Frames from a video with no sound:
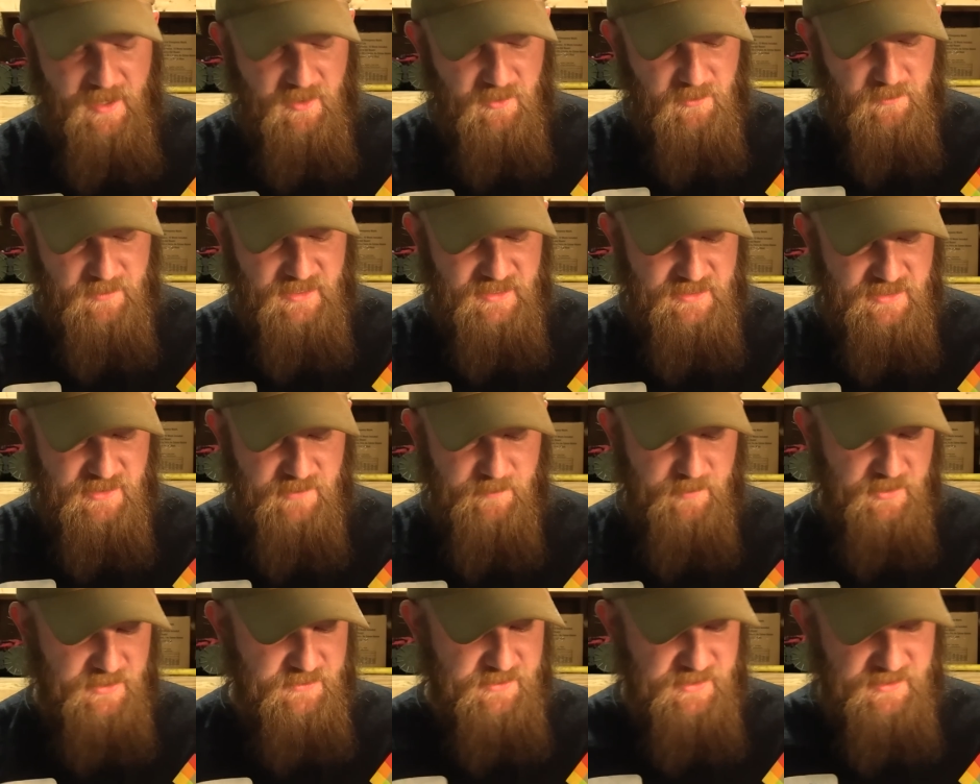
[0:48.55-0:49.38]
how am I
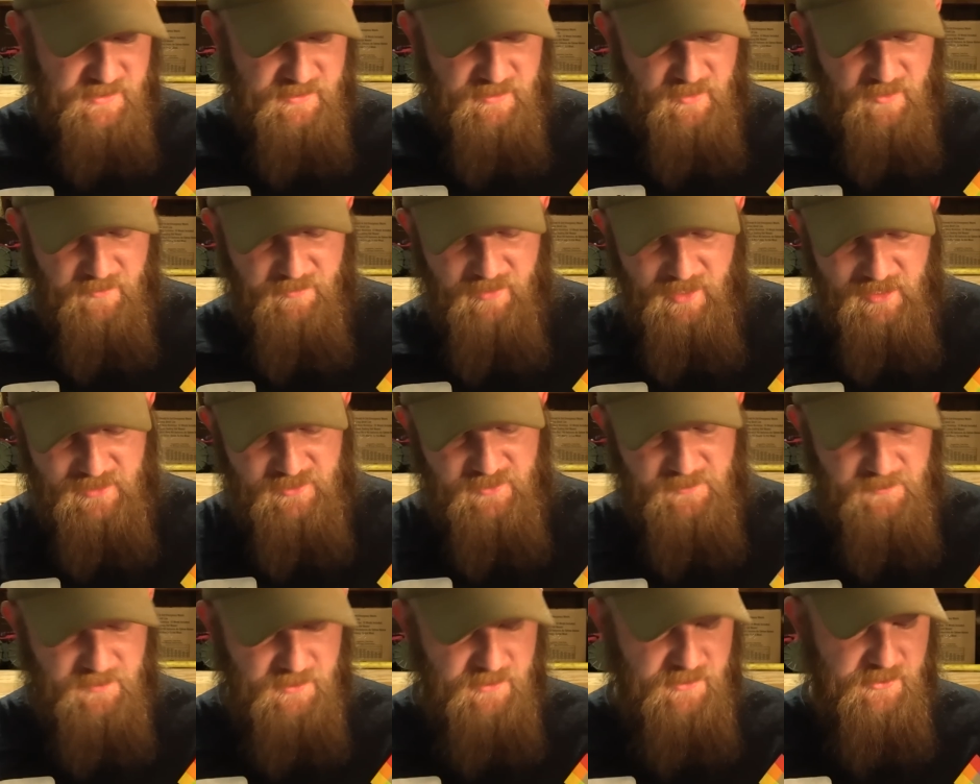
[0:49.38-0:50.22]
supposed to know
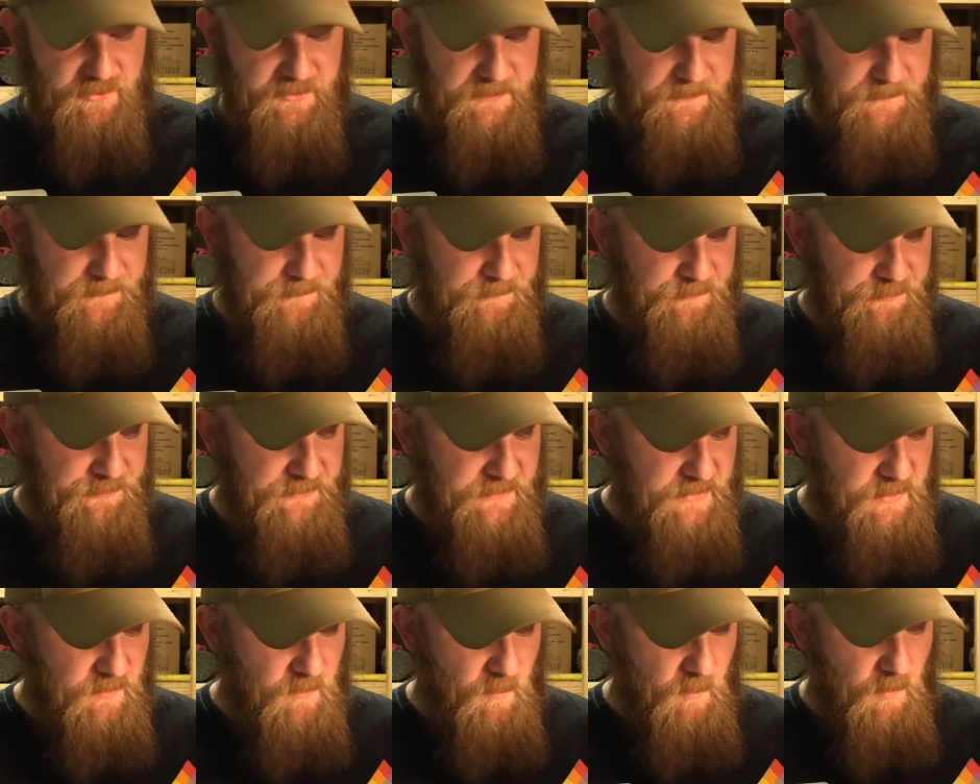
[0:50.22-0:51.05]
that's real?
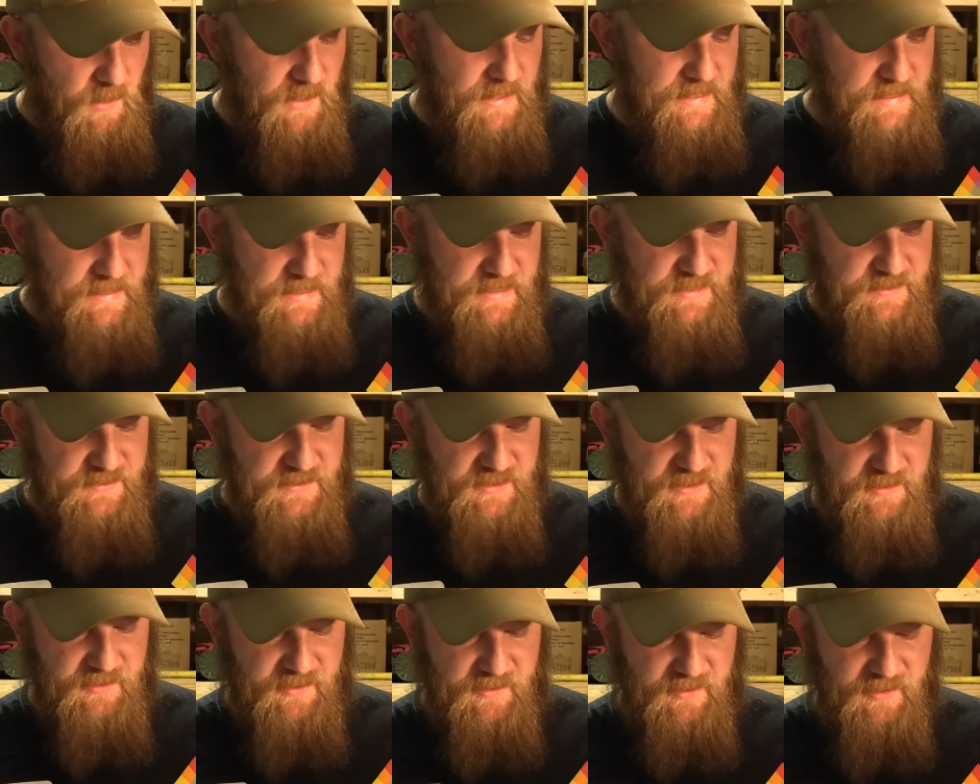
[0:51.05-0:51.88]
Why
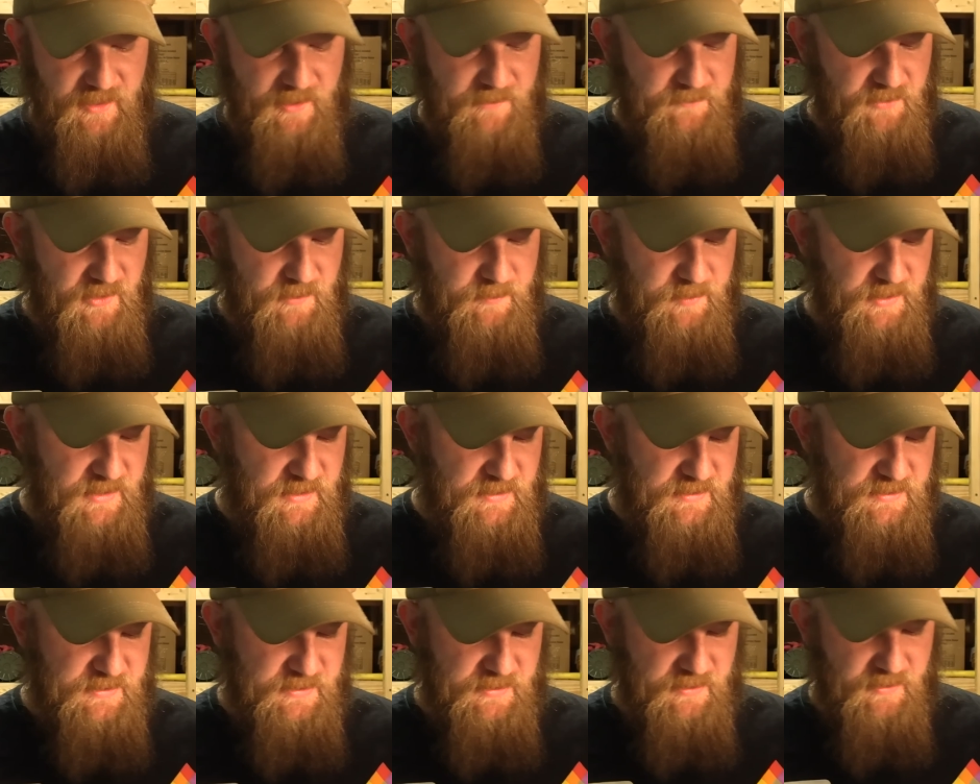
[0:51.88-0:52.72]
is it that every
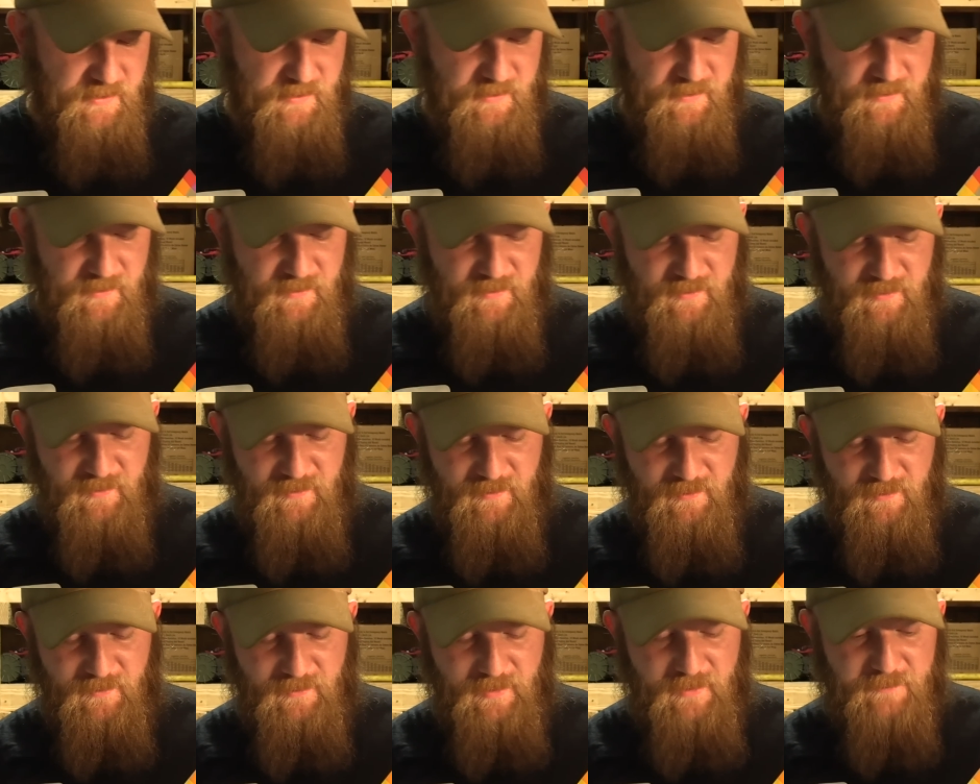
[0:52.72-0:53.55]

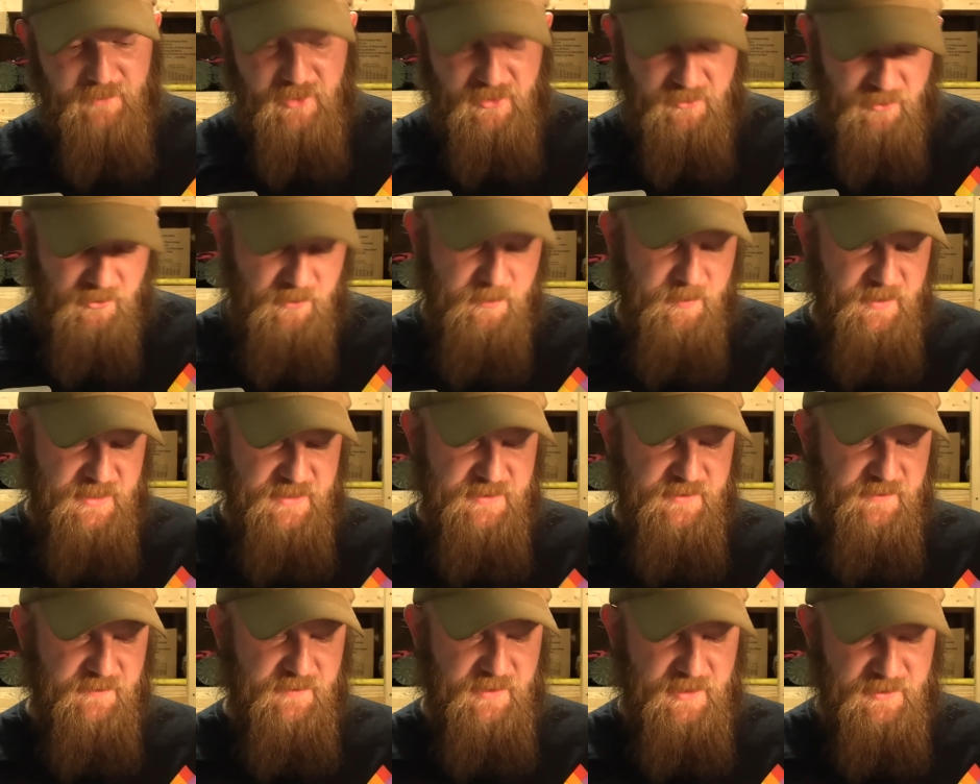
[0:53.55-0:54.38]
new
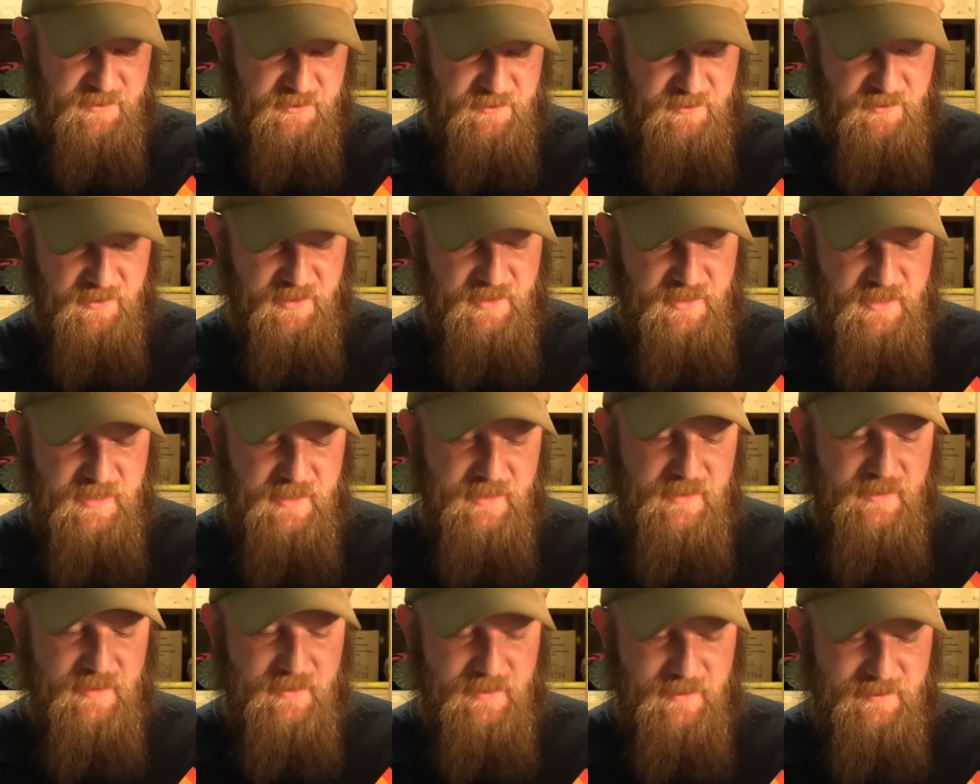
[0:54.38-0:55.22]
piece of history
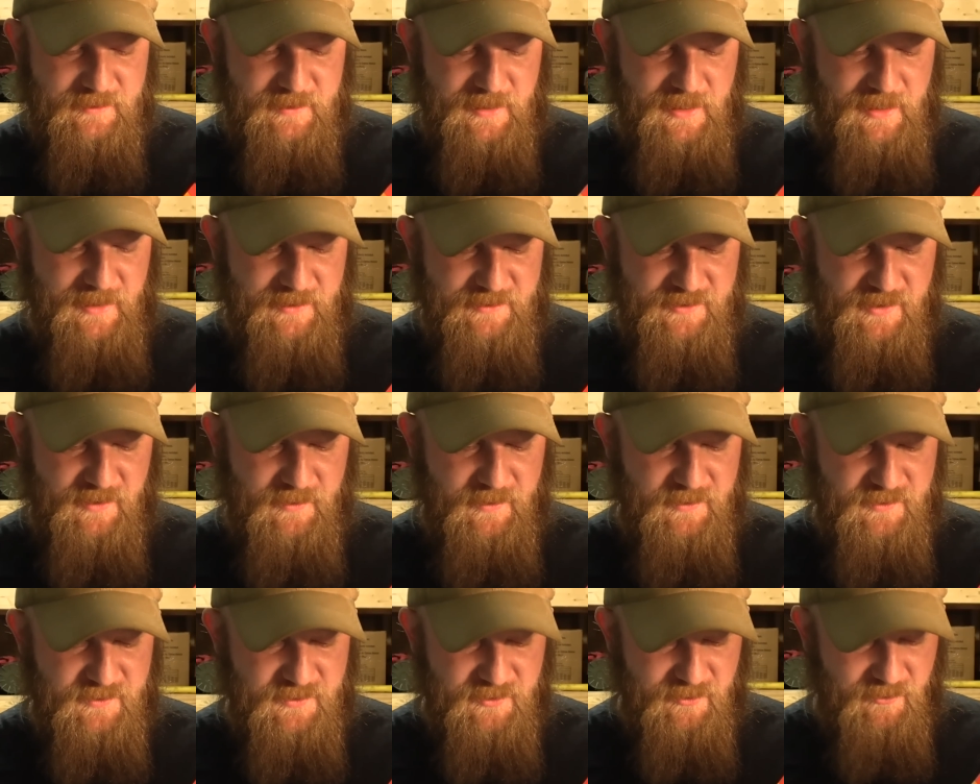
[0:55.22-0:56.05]
attacks a
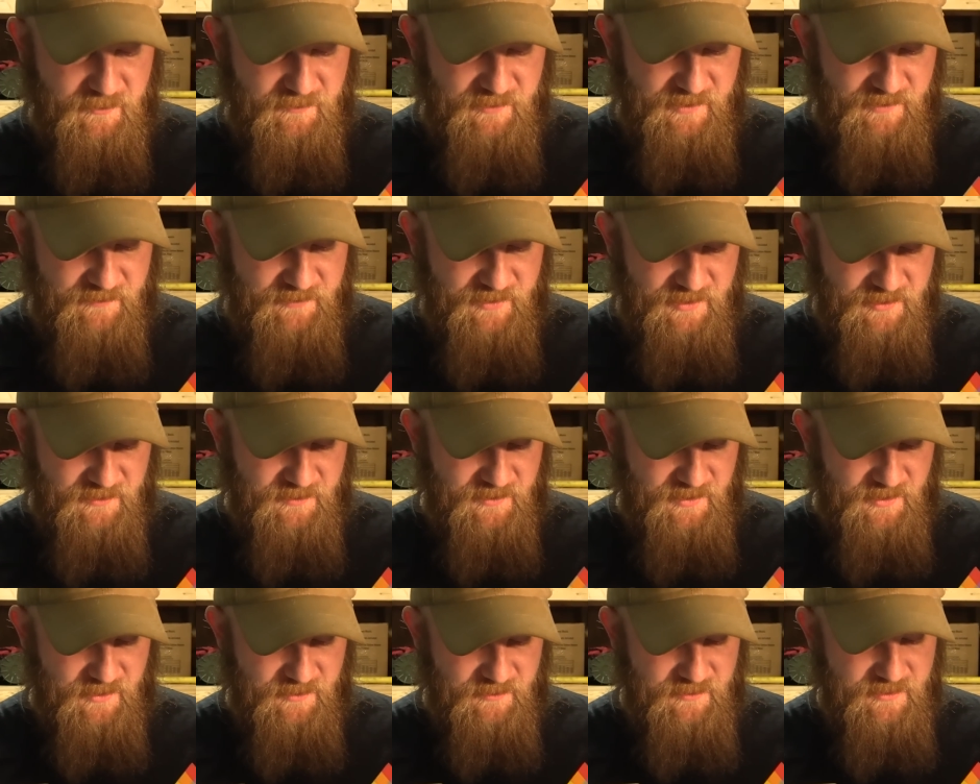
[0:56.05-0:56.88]
conservative
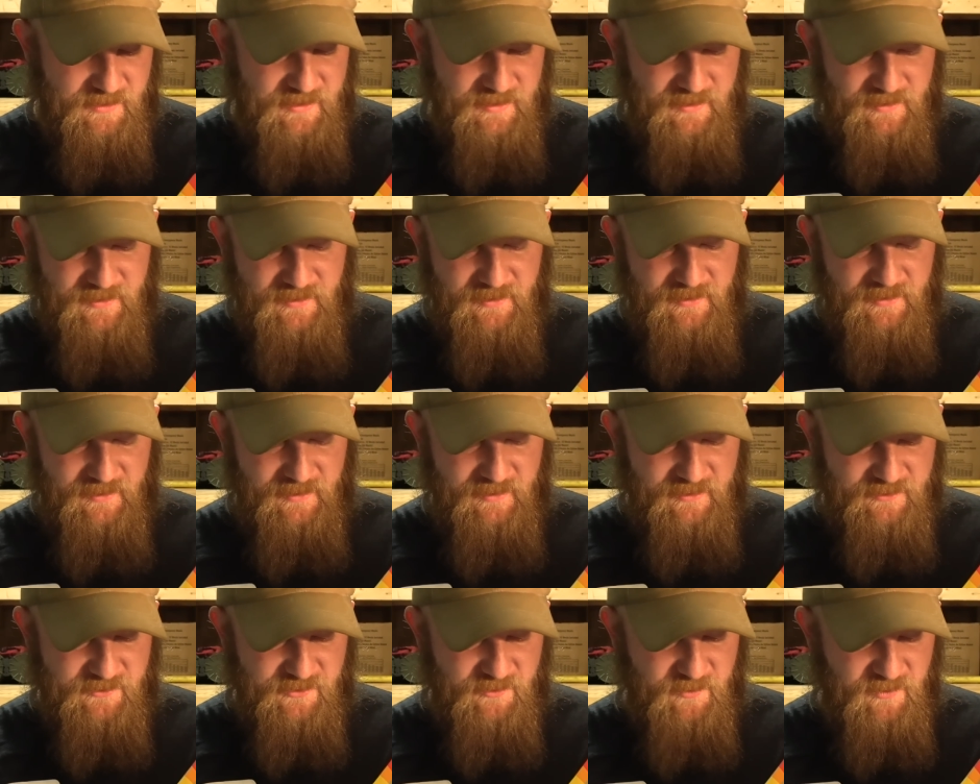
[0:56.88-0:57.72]
hero?
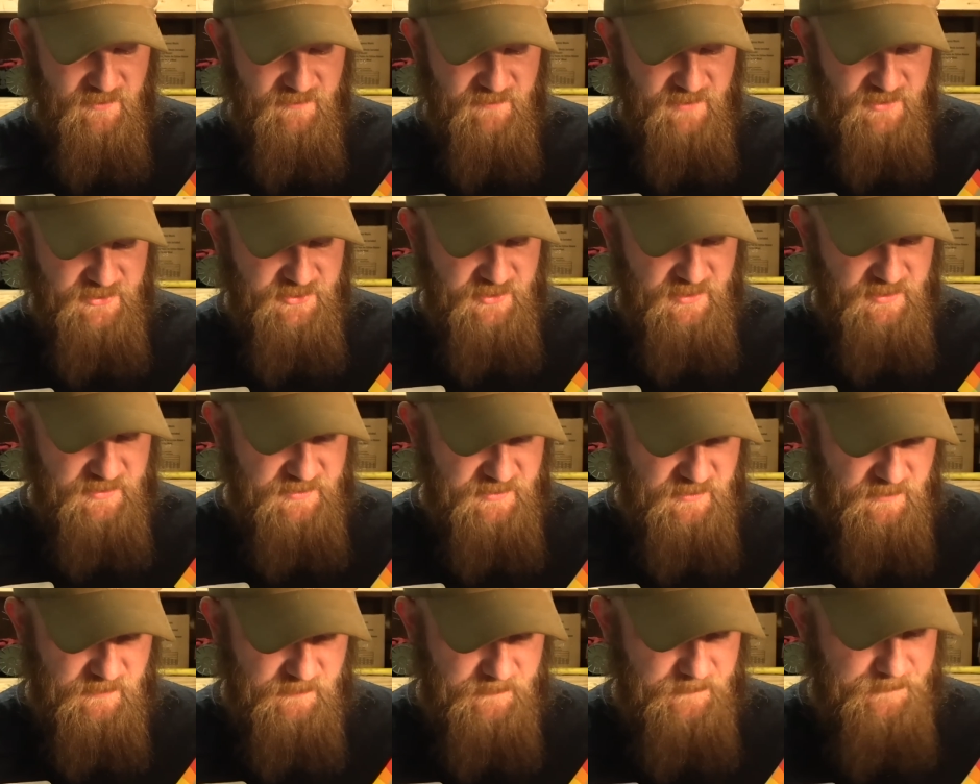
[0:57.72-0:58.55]
It's
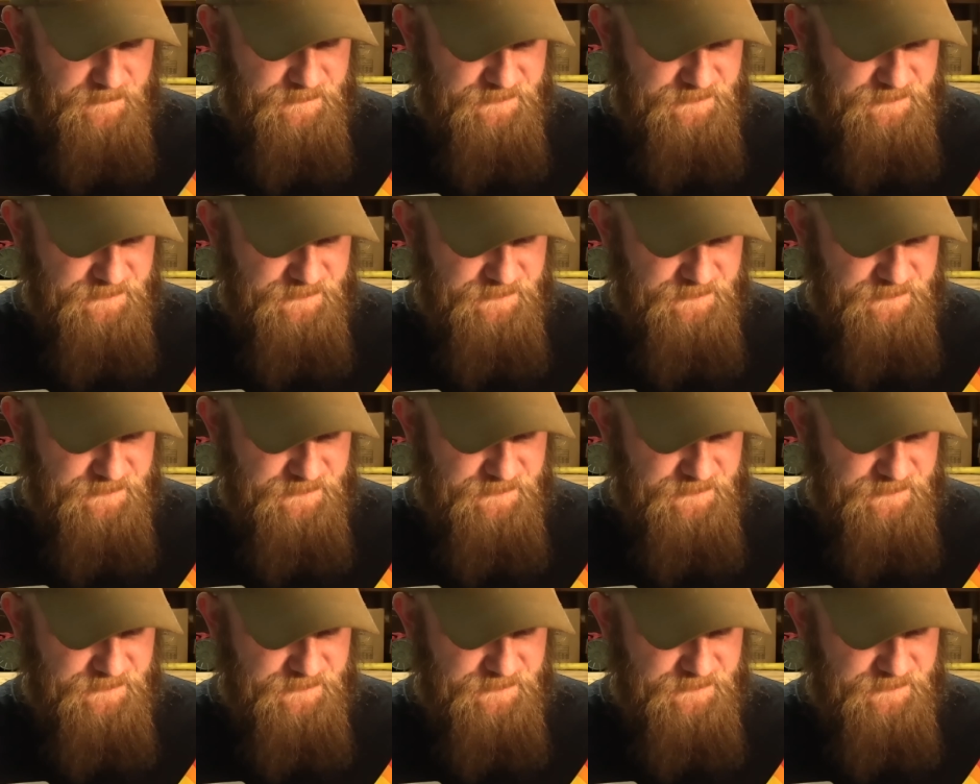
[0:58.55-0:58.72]
revisionism.